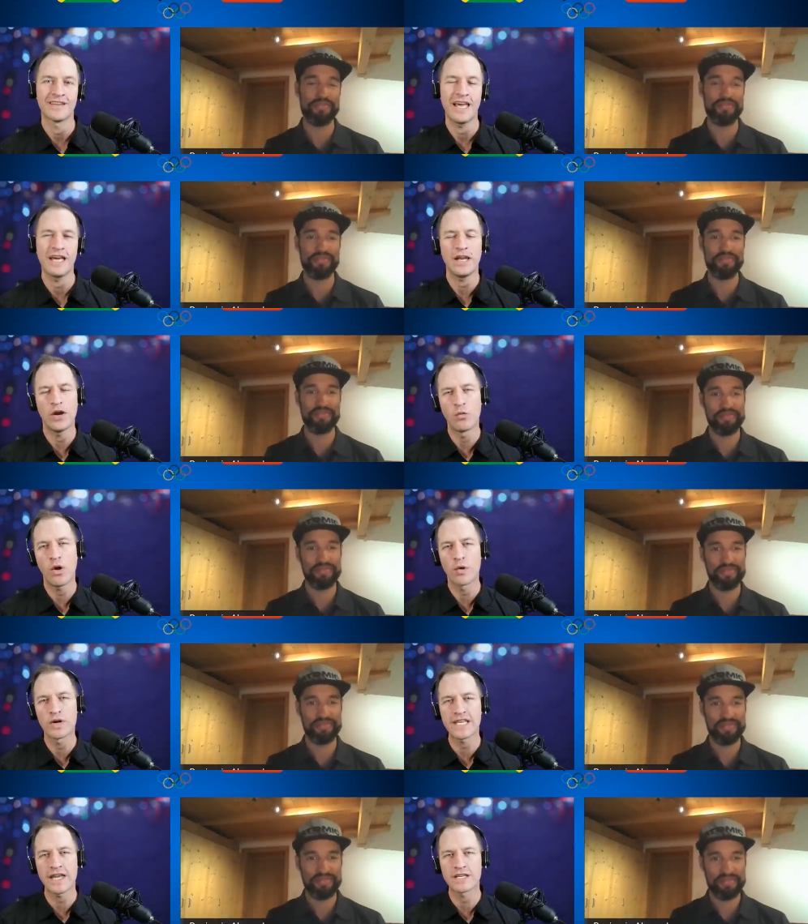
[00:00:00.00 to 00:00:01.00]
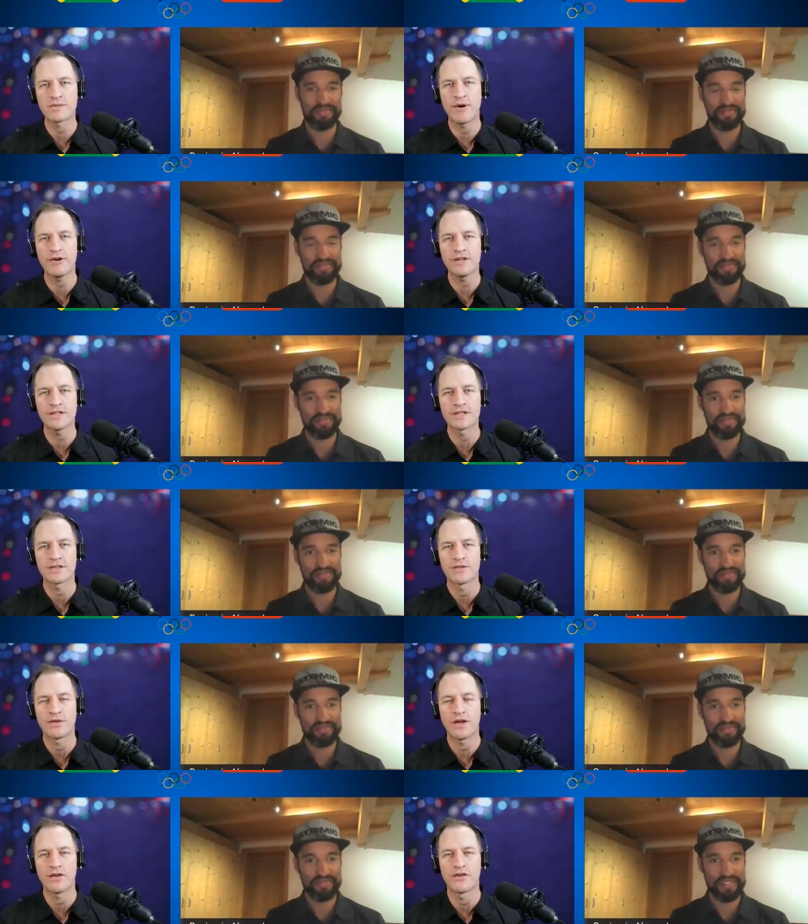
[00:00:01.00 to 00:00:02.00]
Speaker 1: And where was that experience?
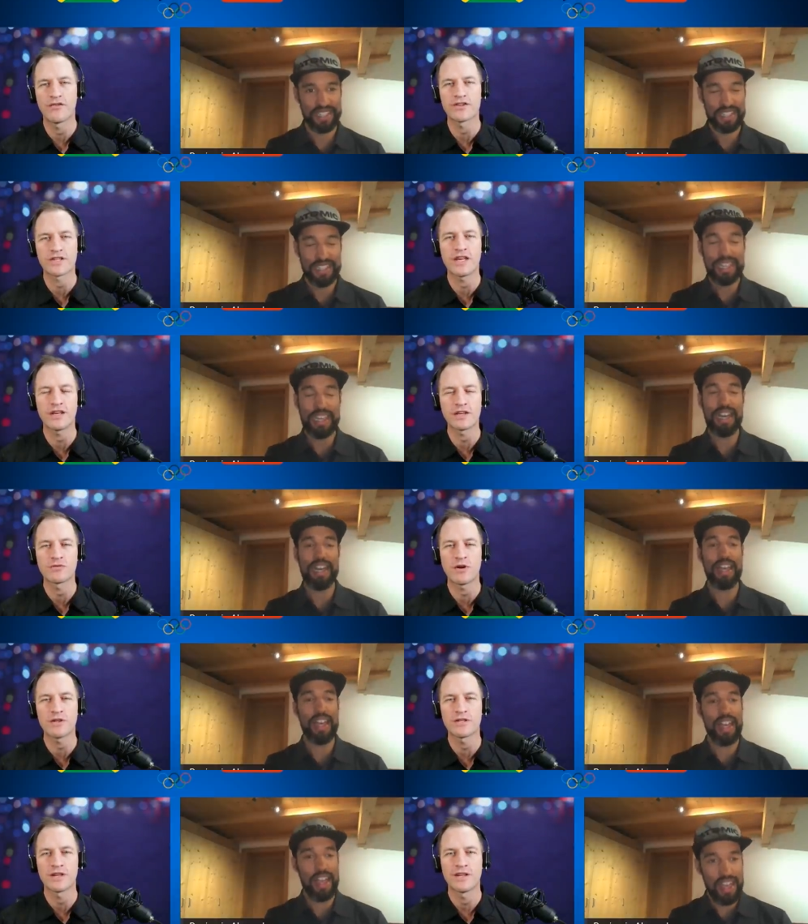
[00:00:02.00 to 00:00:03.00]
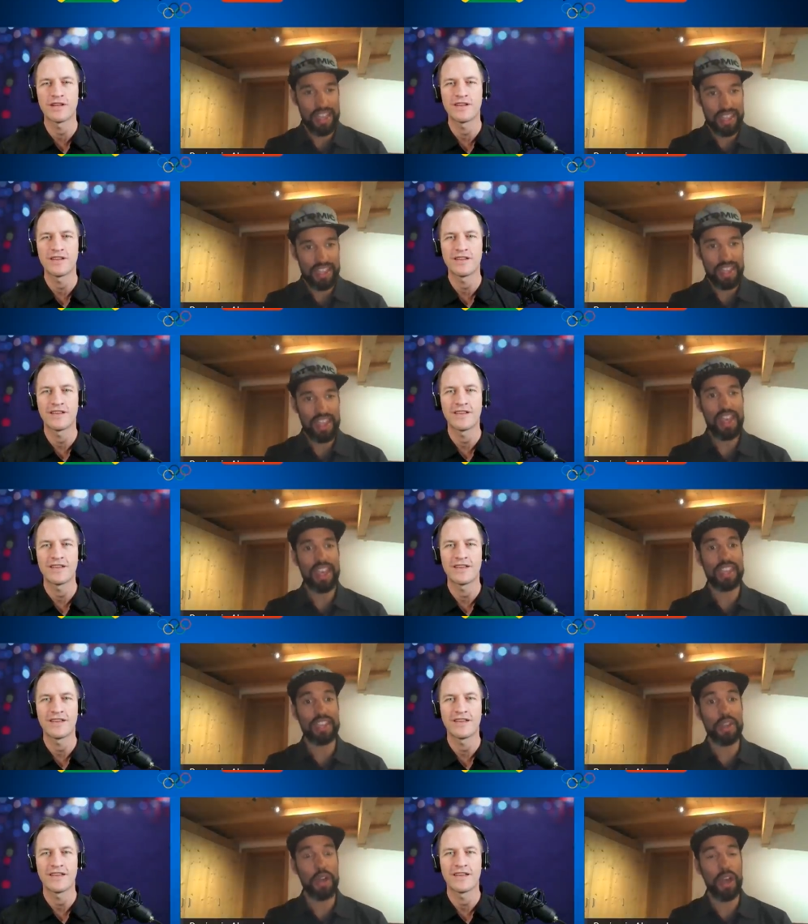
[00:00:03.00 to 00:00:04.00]
Your first skiing experience?
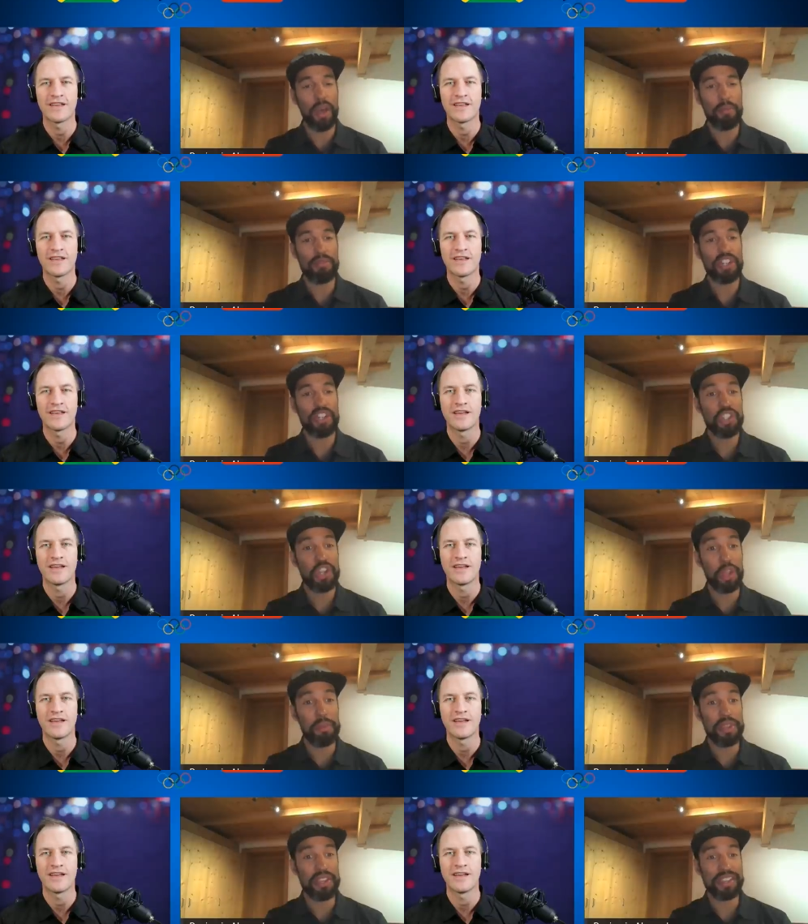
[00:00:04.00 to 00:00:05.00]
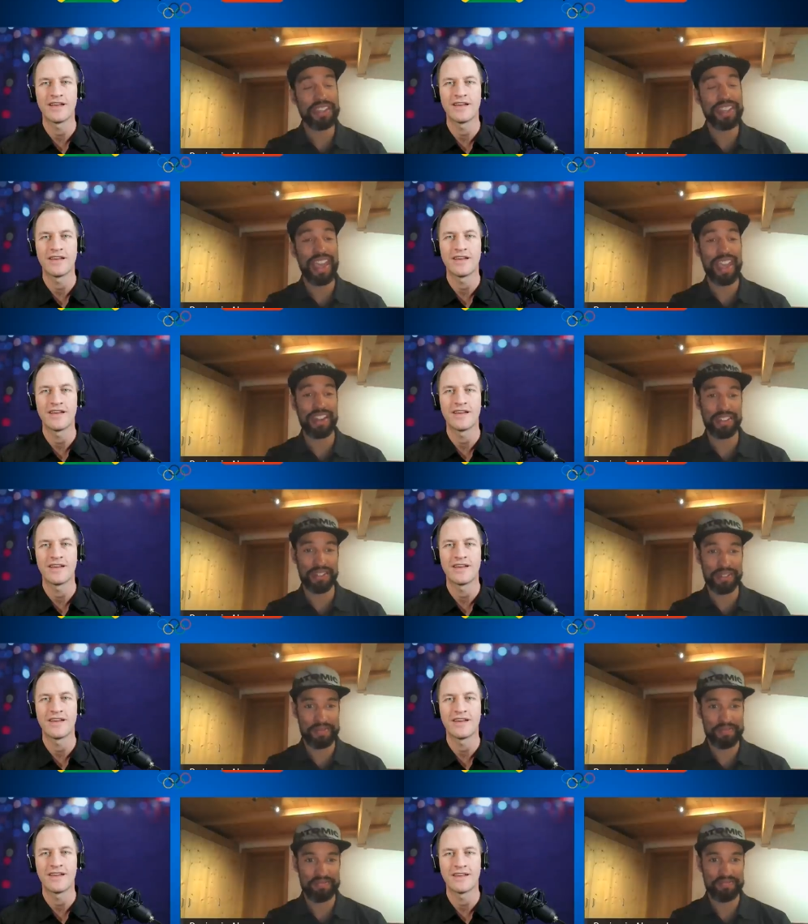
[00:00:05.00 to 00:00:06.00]
Speaker 2: In British Columbia,
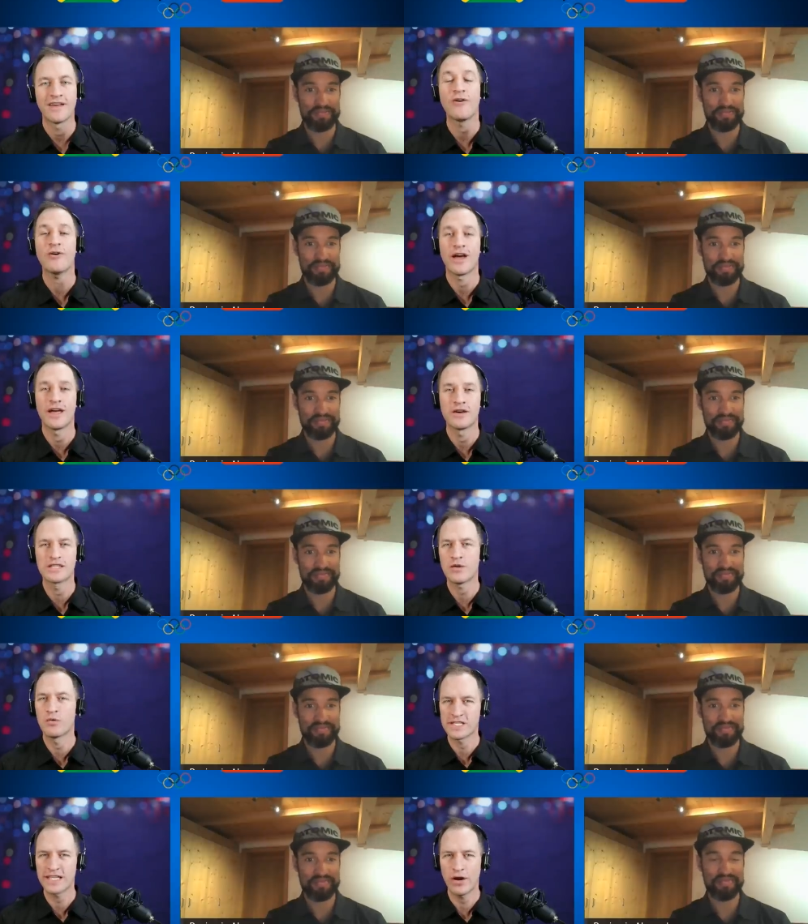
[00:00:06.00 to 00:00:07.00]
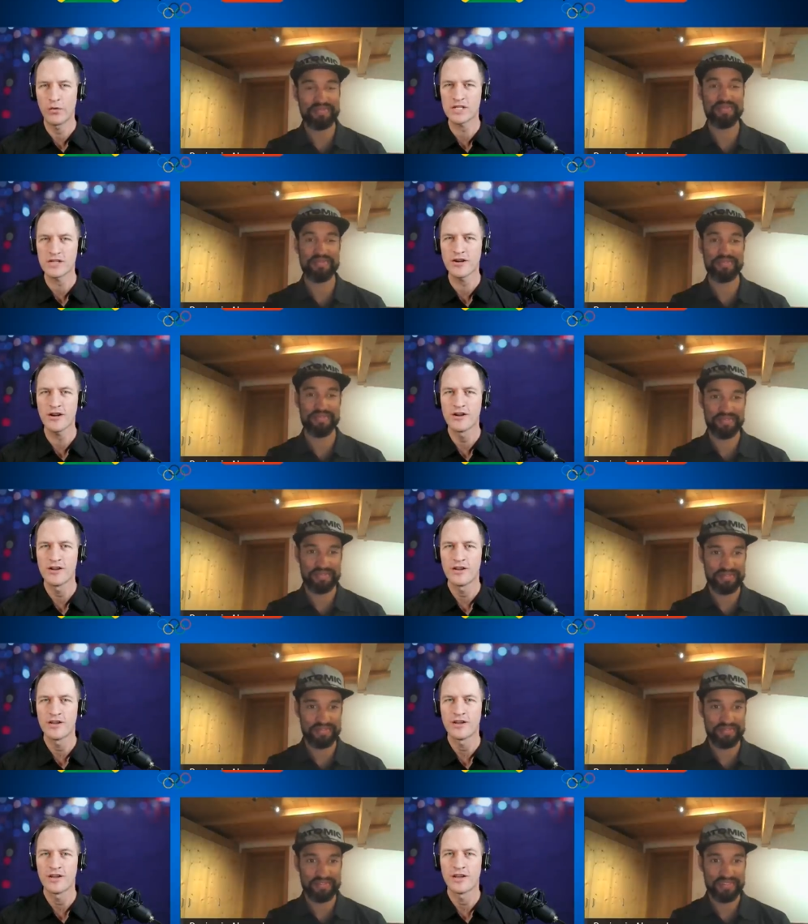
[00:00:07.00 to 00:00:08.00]
Canada.
Speaker 1: Okay. Was it at Whistler?
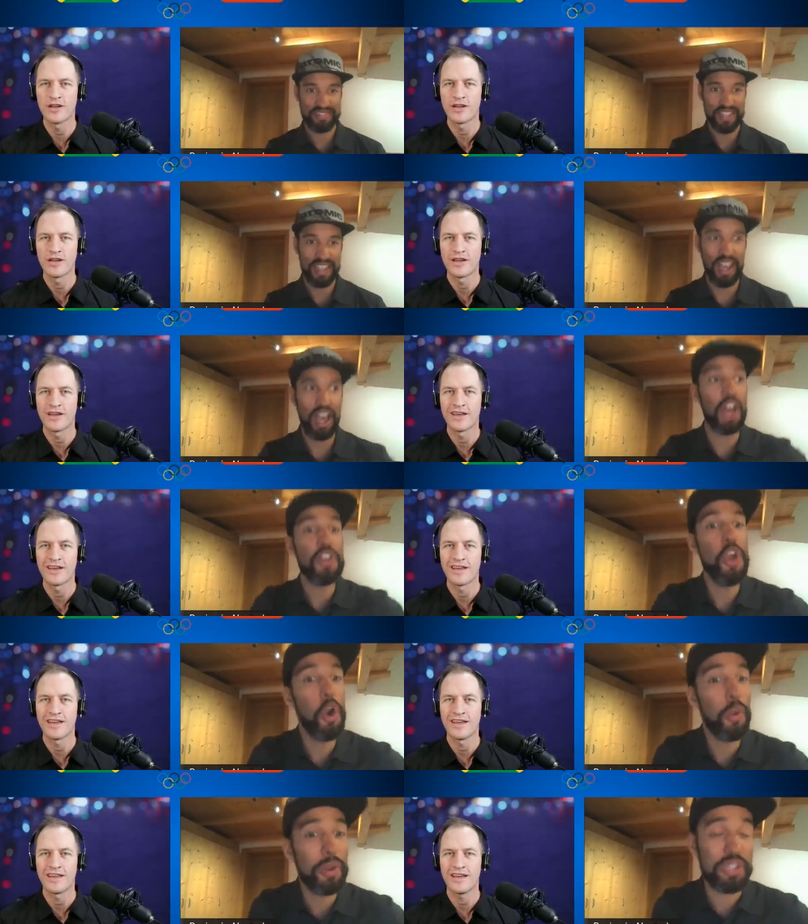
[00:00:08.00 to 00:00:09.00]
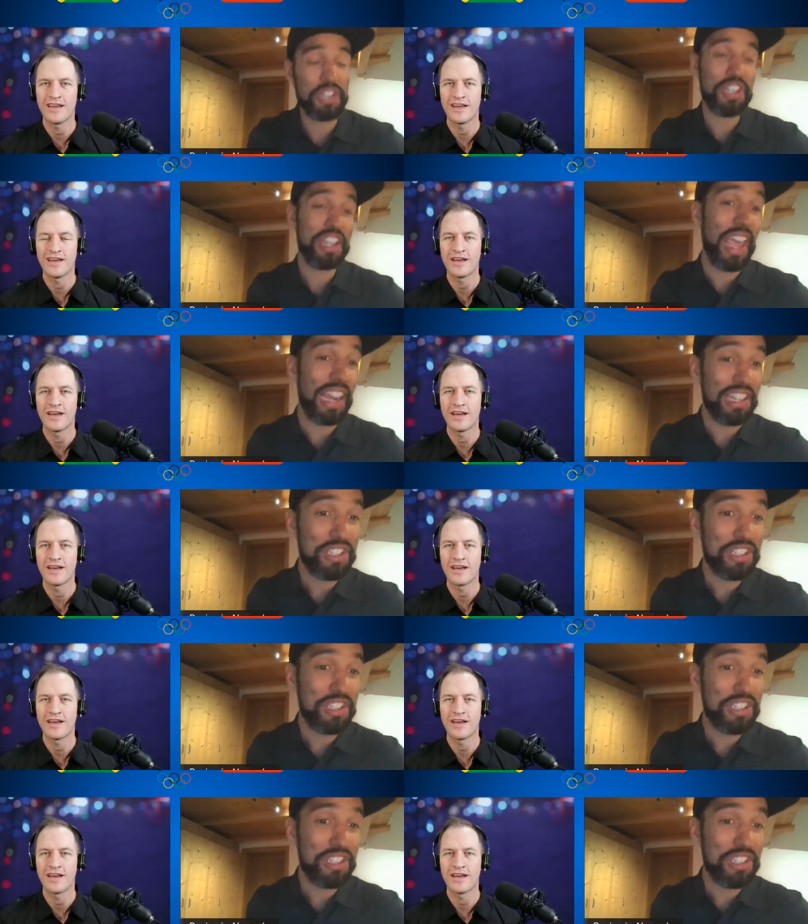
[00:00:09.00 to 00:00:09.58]
Speaker 2: No, it was actually a heli